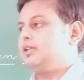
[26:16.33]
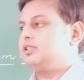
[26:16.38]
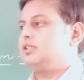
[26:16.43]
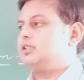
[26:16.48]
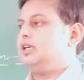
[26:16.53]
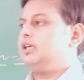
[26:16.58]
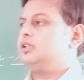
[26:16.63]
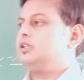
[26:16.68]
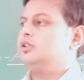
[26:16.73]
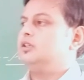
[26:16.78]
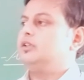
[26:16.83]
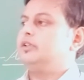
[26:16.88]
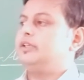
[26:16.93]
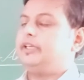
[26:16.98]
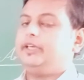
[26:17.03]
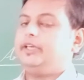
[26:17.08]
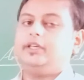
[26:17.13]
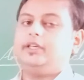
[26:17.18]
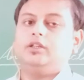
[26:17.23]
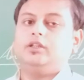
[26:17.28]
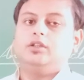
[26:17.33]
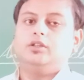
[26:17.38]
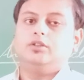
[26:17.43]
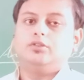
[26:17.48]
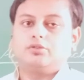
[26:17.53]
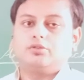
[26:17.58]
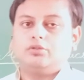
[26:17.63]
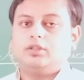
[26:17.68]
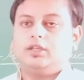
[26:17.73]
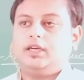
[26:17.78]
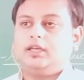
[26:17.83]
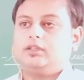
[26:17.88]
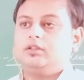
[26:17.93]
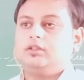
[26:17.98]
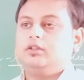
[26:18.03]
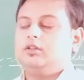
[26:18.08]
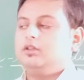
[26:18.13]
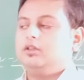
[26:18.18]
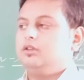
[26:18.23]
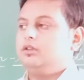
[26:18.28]
that key, so
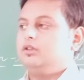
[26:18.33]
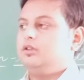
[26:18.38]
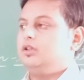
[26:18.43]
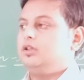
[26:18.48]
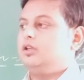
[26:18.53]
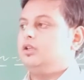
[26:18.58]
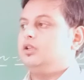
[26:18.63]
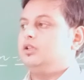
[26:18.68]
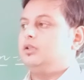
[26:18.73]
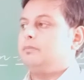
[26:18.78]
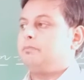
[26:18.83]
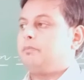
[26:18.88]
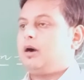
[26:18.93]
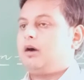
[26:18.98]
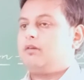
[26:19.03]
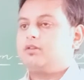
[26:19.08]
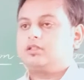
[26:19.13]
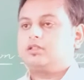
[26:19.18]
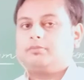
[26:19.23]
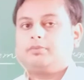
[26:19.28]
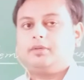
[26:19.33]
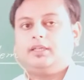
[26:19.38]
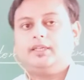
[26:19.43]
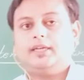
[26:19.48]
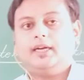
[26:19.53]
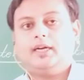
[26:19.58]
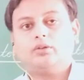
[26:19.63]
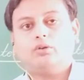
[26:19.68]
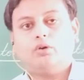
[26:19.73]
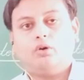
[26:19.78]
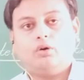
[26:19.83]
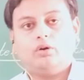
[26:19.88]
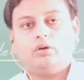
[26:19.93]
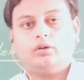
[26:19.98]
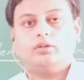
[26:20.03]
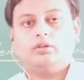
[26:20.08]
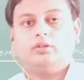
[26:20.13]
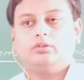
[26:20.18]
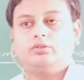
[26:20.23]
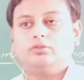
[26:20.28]
that the power supply get on,
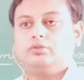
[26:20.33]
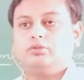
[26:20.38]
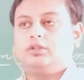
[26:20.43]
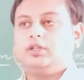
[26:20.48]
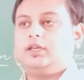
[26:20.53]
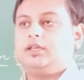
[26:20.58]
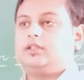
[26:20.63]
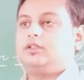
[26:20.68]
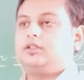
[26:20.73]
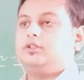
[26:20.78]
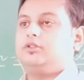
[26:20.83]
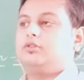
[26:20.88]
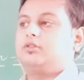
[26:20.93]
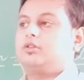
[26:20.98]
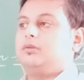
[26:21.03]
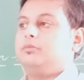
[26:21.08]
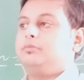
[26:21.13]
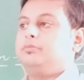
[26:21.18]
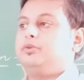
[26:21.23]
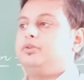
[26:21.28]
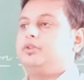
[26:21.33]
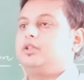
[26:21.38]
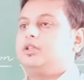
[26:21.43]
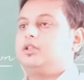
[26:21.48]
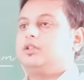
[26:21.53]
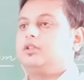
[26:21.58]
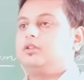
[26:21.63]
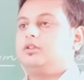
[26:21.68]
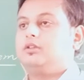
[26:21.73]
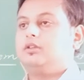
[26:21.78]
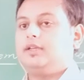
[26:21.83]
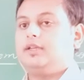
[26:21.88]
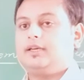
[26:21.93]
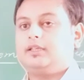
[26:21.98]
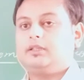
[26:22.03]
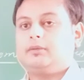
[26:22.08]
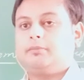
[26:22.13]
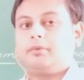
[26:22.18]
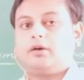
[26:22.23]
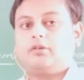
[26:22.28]
so that your computer
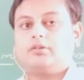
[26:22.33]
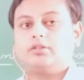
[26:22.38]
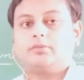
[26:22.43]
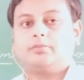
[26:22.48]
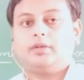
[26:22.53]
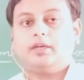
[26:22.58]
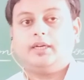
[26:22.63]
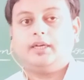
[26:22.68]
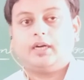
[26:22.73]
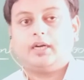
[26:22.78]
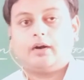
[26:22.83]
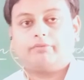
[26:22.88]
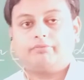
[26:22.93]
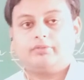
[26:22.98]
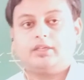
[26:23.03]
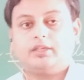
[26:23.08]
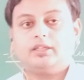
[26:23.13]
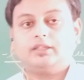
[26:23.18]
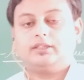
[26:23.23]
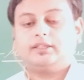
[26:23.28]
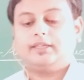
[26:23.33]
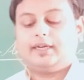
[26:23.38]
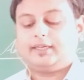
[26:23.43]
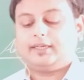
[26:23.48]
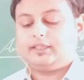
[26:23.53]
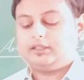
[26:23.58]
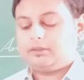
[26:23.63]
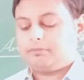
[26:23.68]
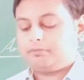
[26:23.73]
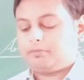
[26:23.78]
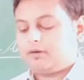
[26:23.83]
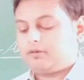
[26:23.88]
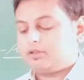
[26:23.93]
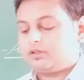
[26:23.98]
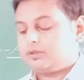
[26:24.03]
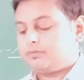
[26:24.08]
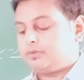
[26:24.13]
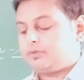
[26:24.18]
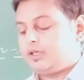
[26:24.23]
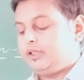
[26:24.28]
get the power supply. And after getting the power
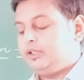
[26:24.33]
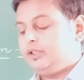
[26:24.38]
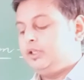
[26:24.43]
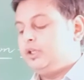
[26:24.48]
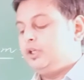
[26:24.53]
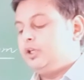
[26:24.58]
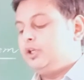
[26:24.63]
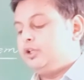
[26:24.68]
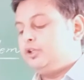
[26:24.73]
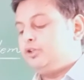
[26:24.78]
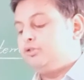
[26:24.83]
supply,